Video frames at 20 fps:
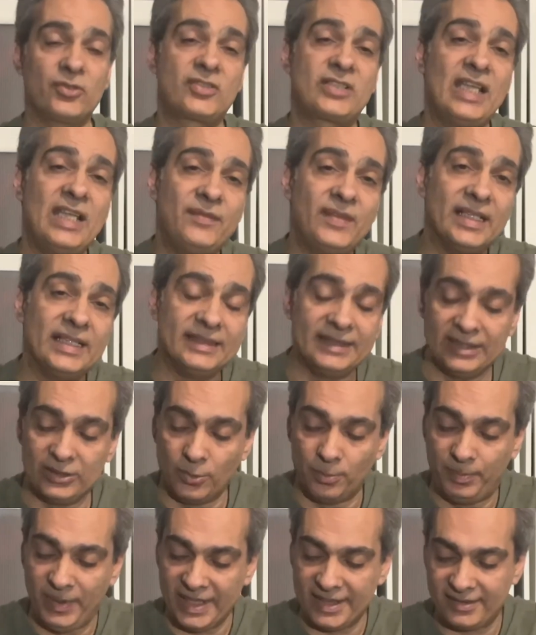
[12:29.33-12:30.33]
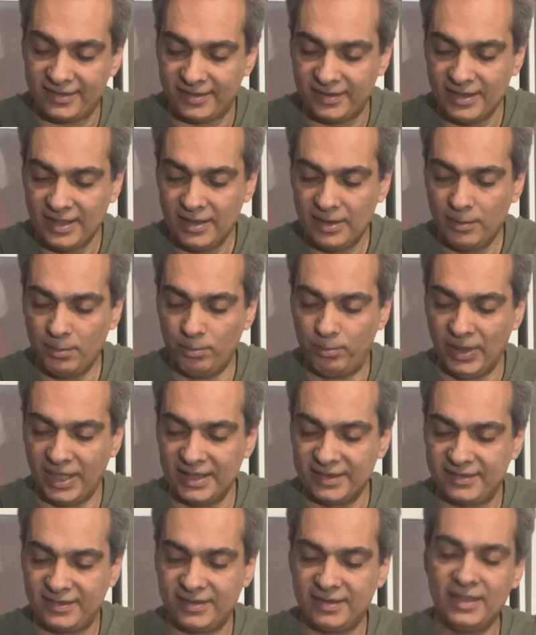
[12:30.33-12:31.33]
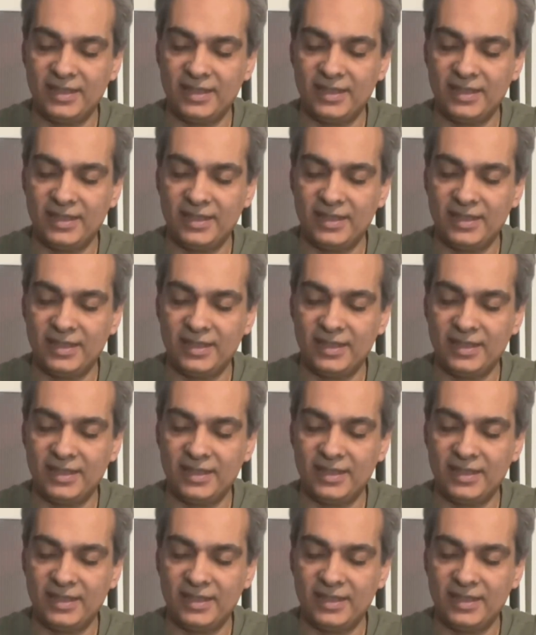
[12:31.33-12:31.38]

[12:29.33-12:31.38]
saving a little bit, but